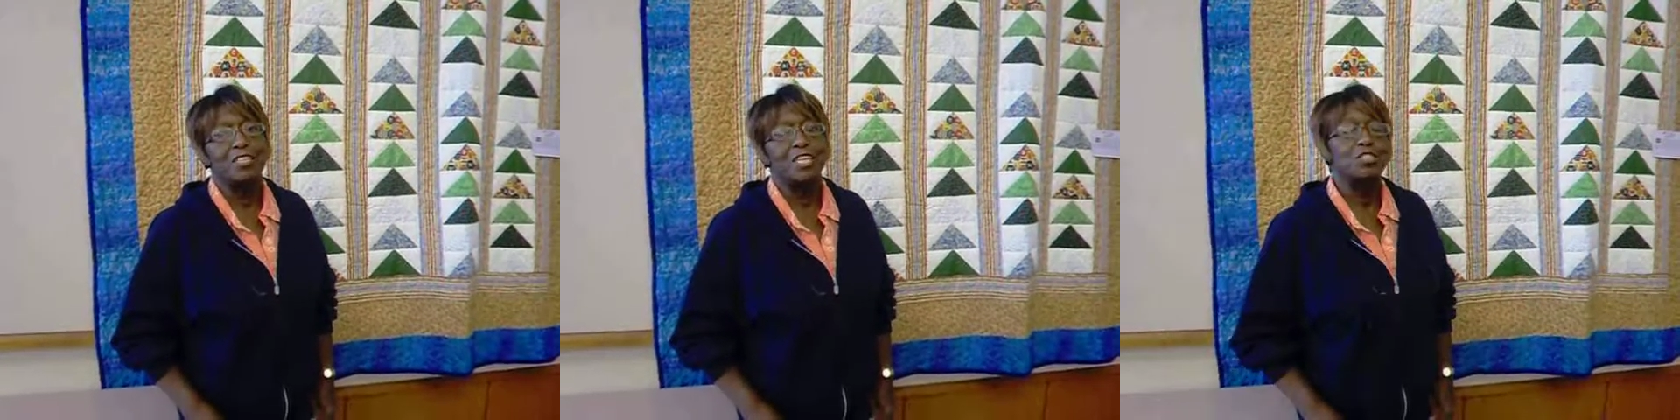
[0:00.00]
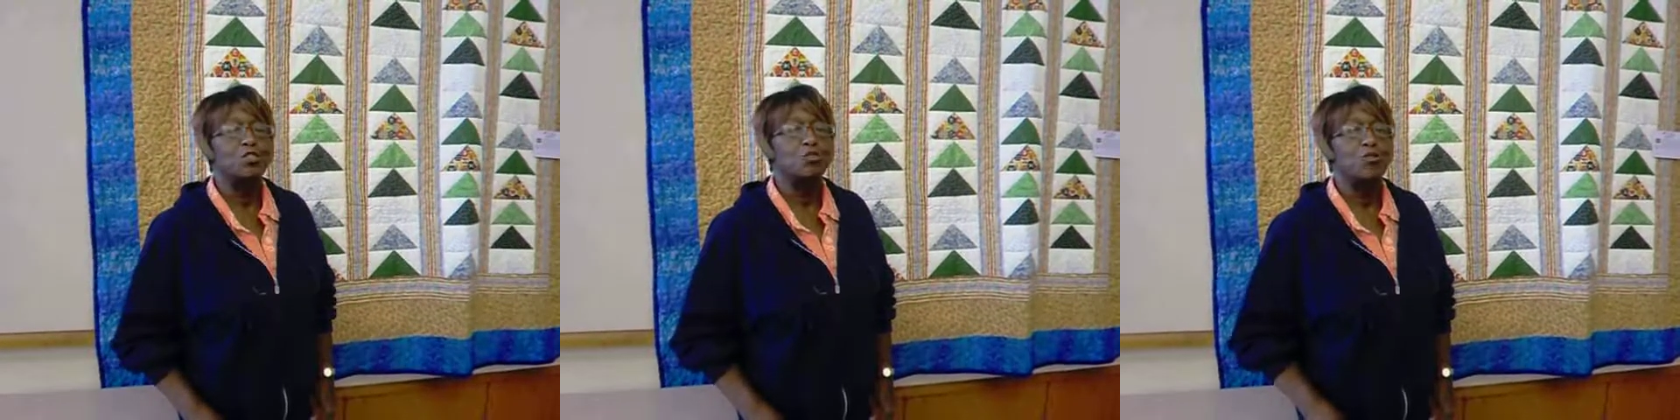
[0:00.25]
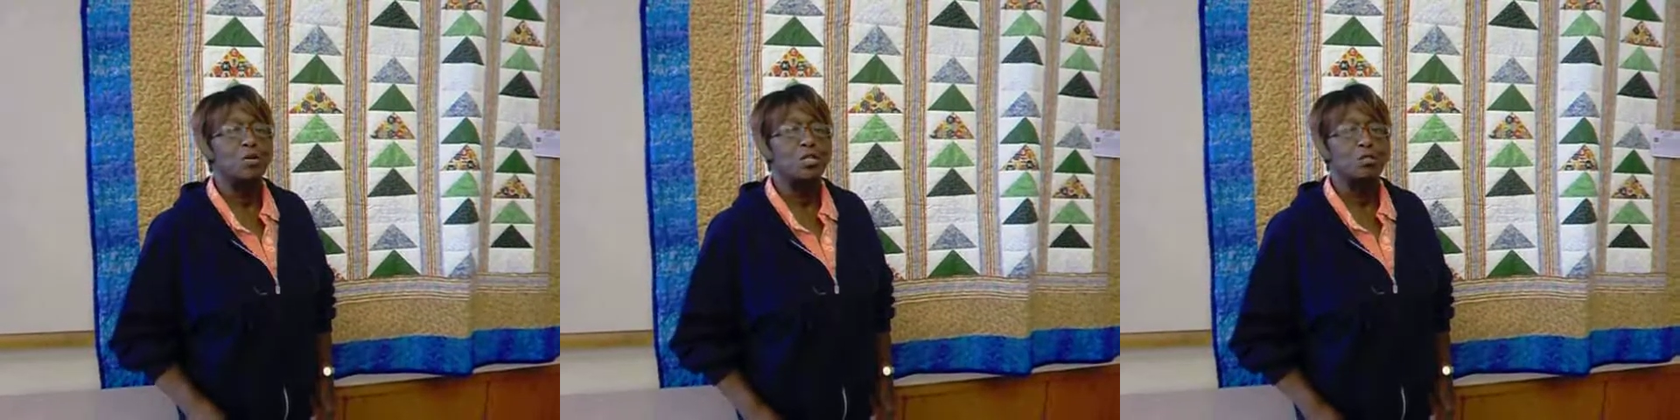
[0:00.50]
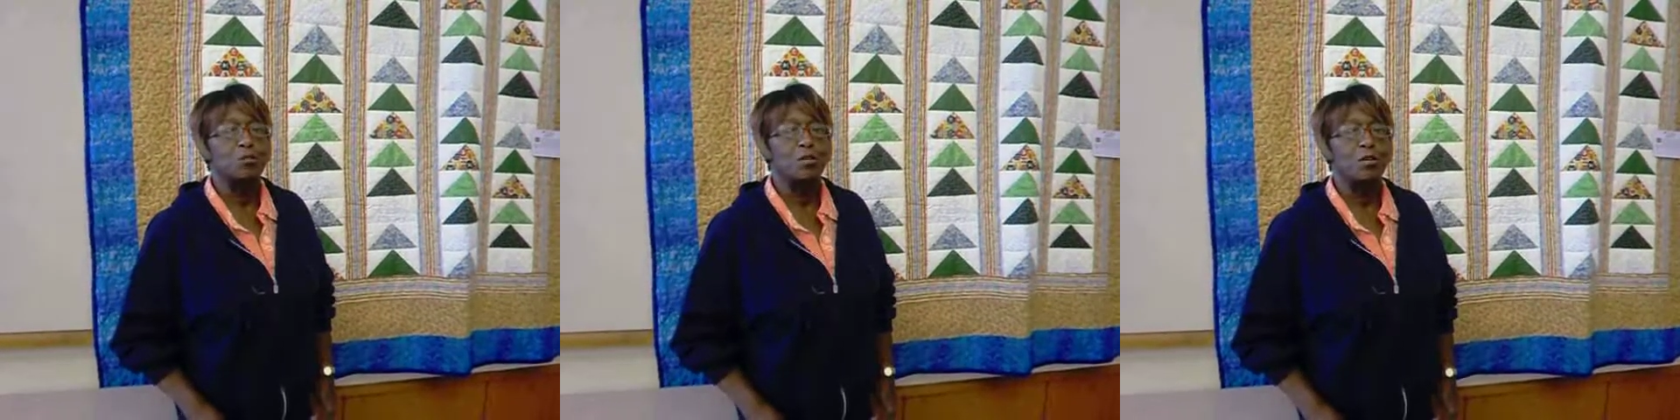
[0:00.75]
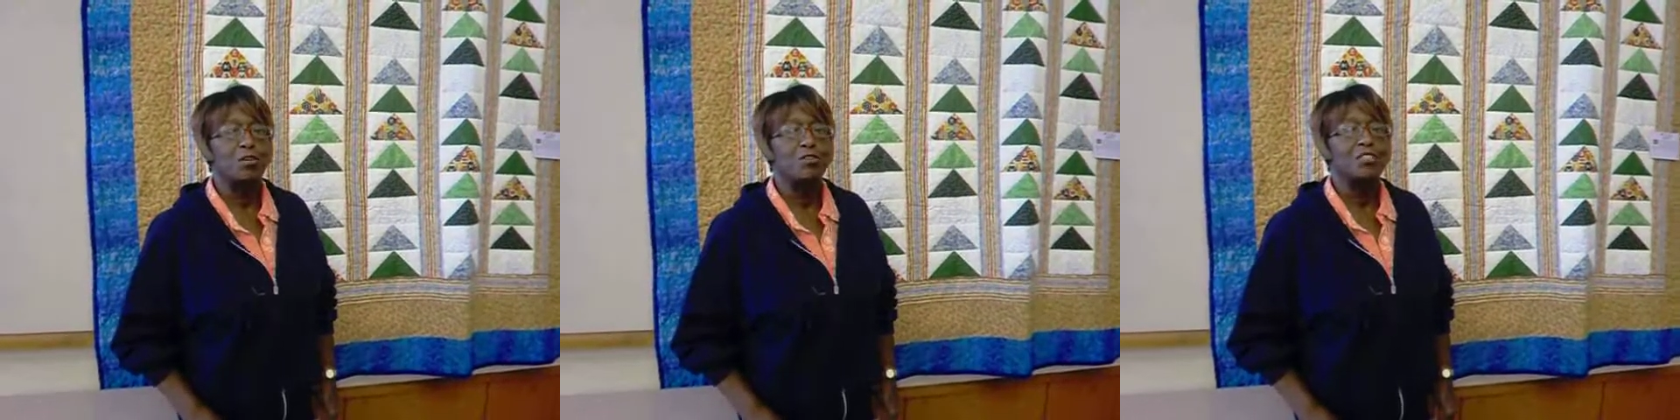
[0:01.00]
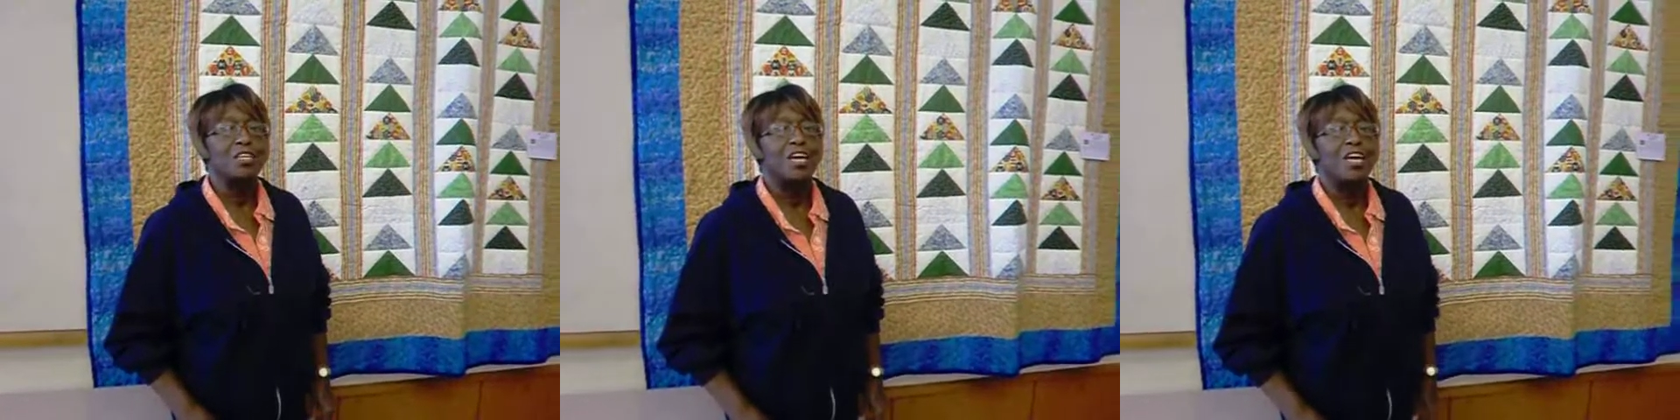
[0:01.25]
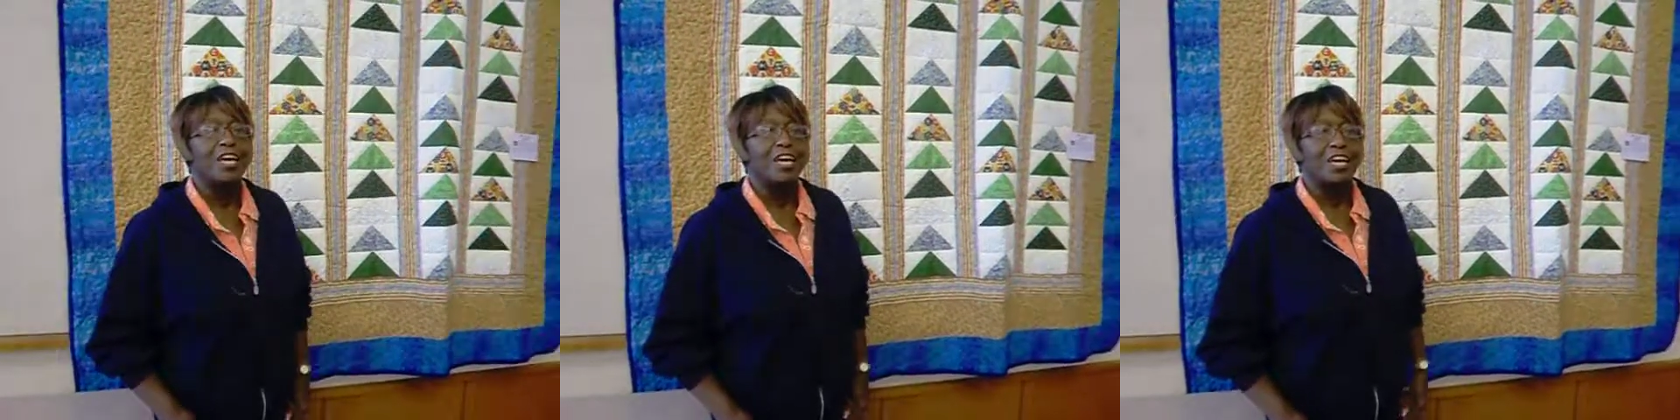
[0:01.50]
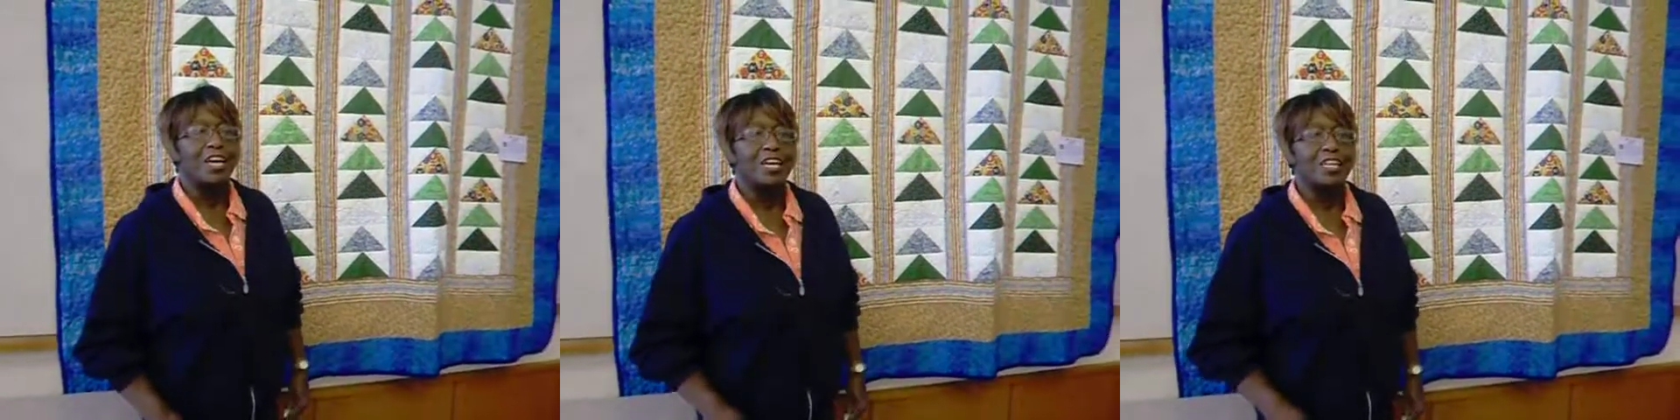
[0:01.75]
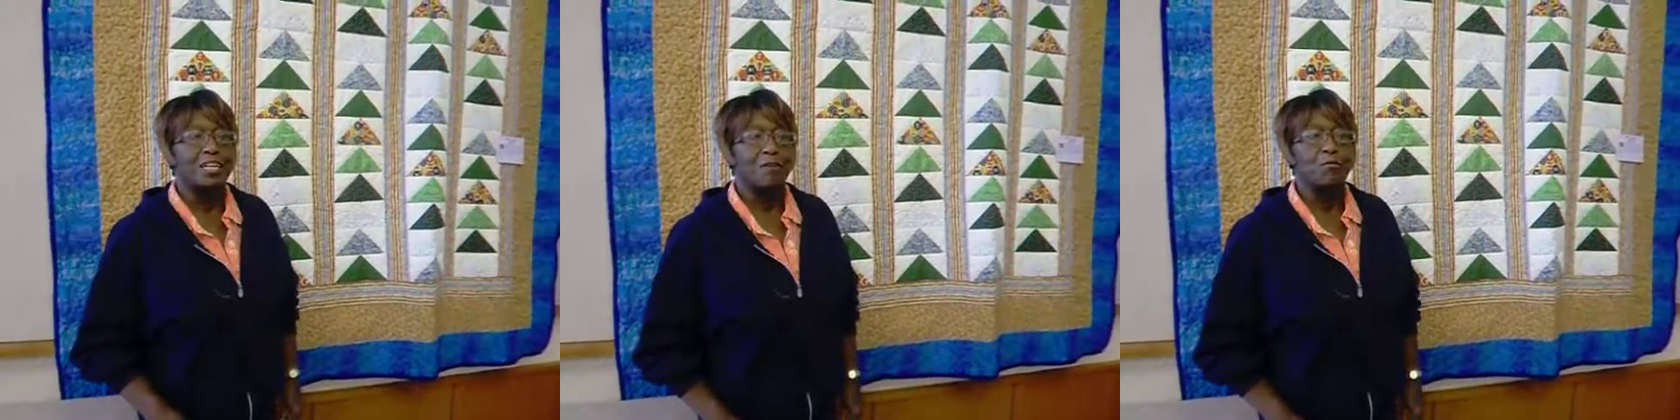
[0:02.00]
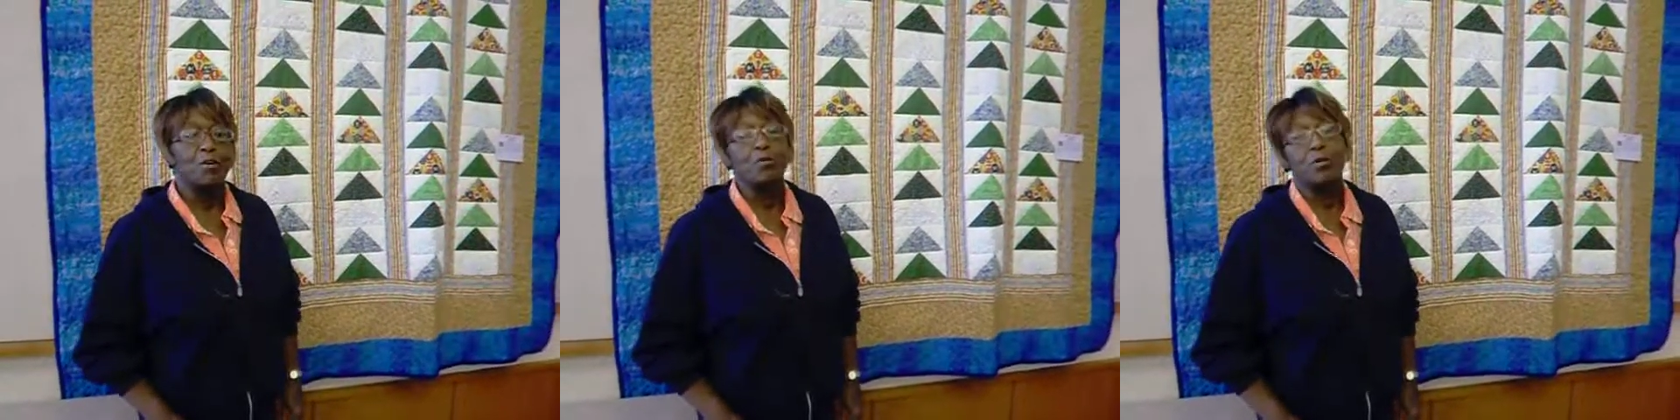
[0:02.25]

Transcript: That's a new experience, and I'm very